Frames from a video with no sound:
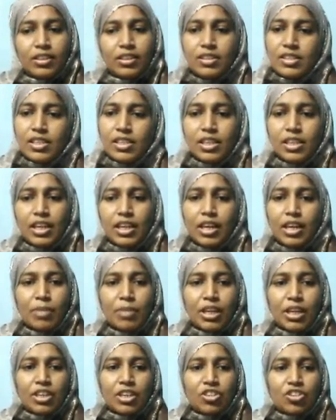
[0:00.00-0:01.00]
Is it clear,
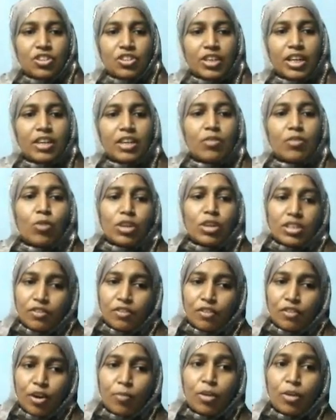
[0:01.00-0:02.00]
my dear children? What is
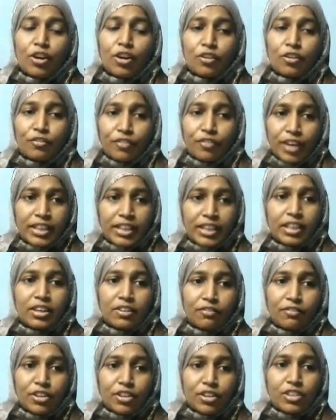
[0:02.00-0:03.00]
the formula to find the
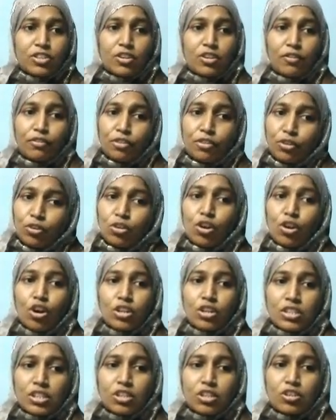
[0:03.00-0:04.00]
difference of two
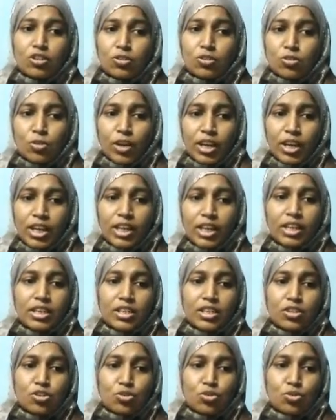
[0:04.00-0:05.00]
consecutive square? It
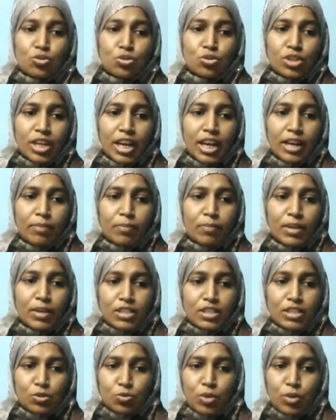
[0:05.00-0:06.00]
is 2n
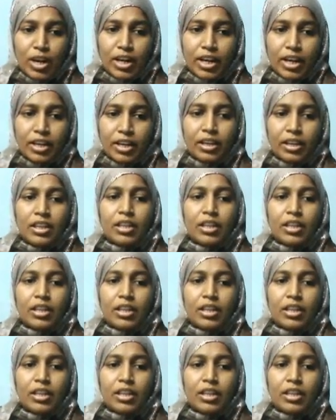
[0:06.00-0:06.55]
plus 1.